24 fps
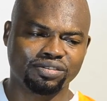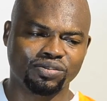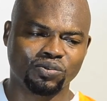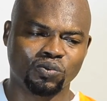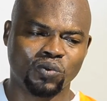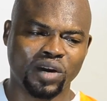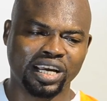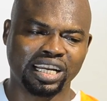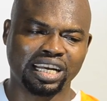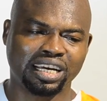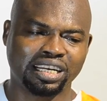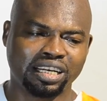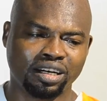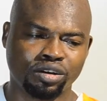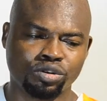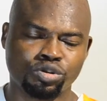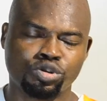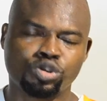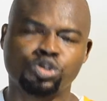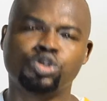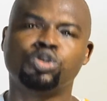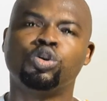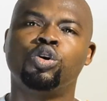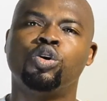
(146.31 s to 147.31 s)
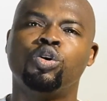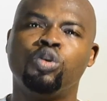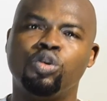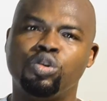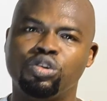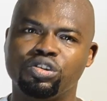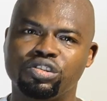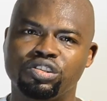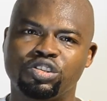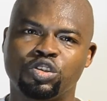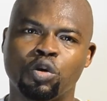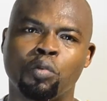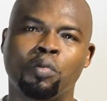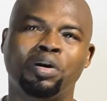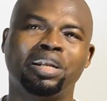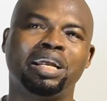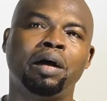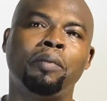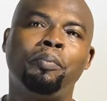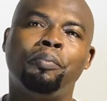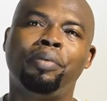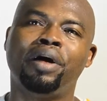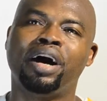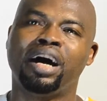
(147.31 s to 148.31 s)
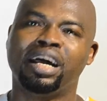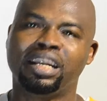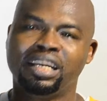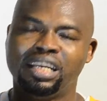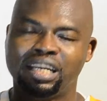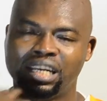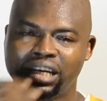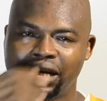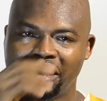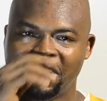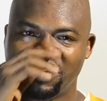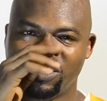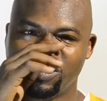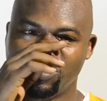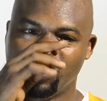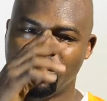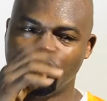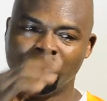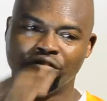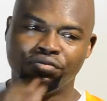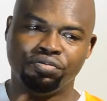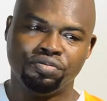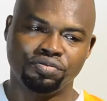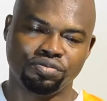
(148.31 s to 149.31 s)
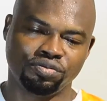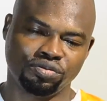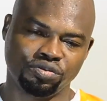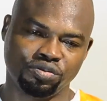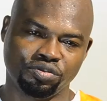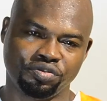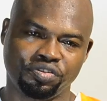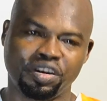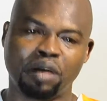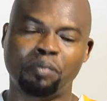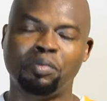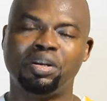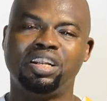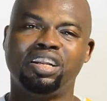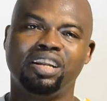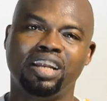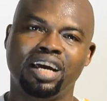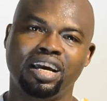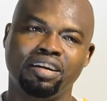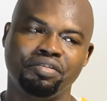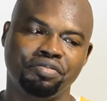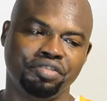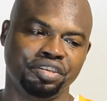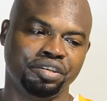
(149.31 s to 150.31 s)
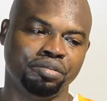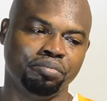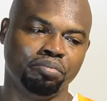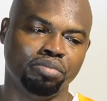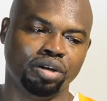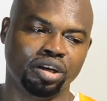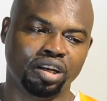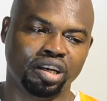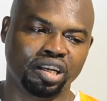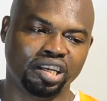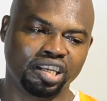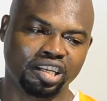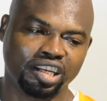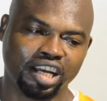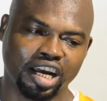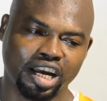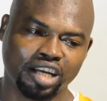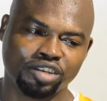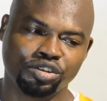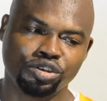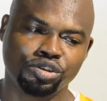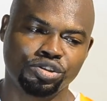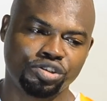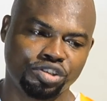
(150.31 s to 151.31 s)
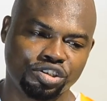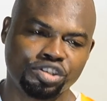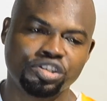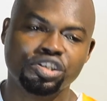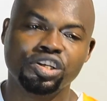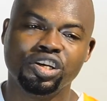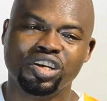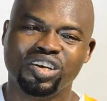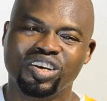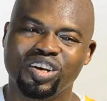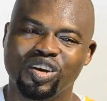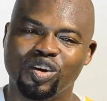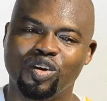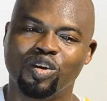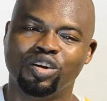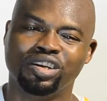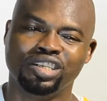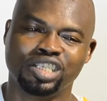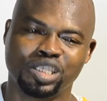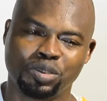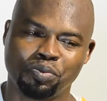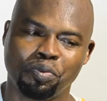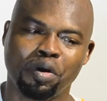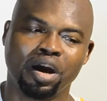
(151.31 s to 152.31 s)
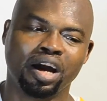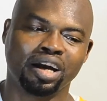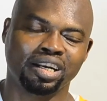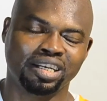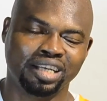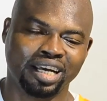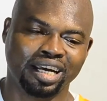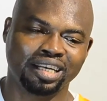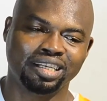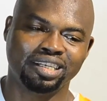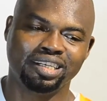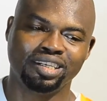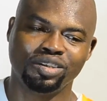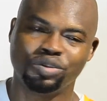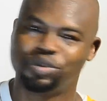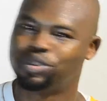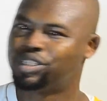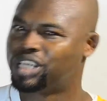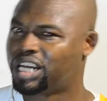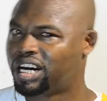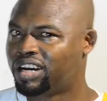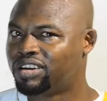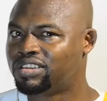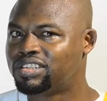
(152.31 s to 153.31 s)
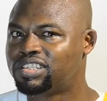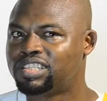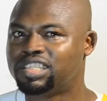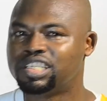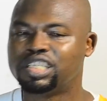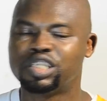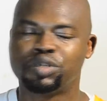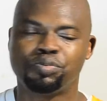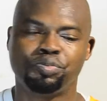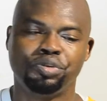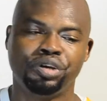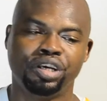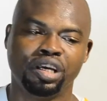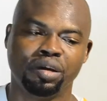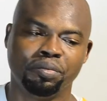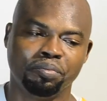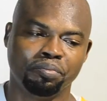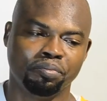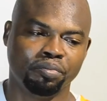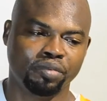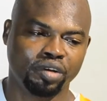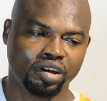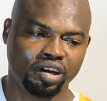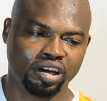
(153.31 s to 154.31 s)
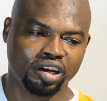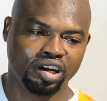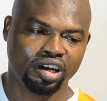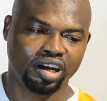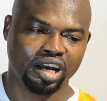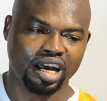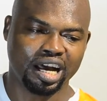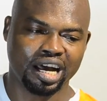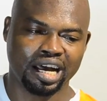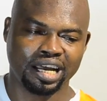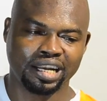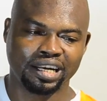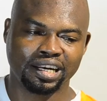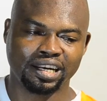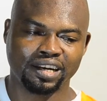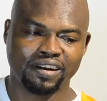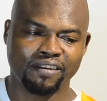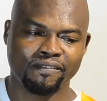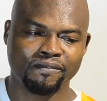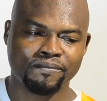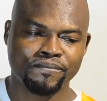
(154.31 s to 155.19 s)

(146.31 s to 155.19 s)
when I now saw some other part of family life in Berlin, I just got inspired that day. It was around 6 p.m. and